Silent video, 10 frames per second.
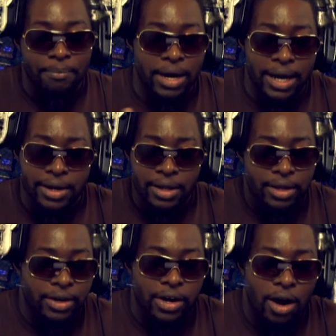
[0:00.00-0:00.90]
but
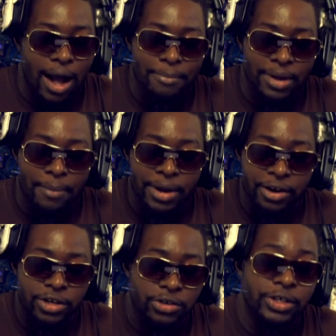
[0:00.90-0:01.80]
I'm here
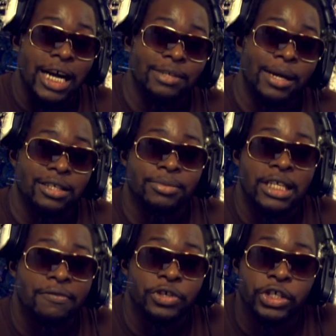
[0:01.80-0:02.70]
to talk to you guys about some
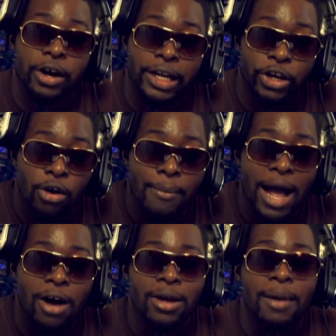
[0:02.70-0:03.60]
stuff you should already know
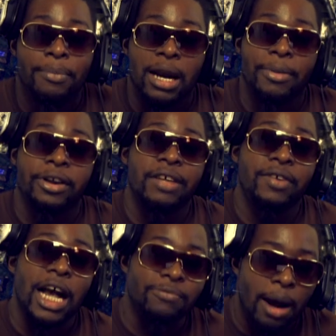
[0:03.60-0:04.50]
about, but I'm here to give
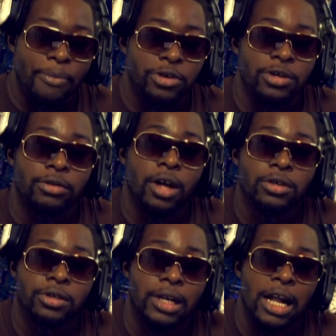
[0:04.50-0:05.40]
you guys my personal
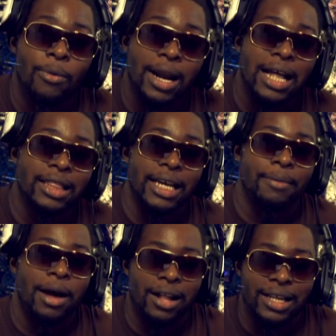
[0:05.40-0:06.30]
thoughts on it and what I think
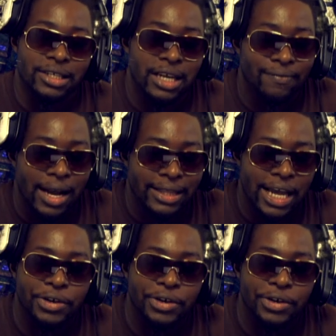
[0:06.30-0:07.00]
about it and stuff like that.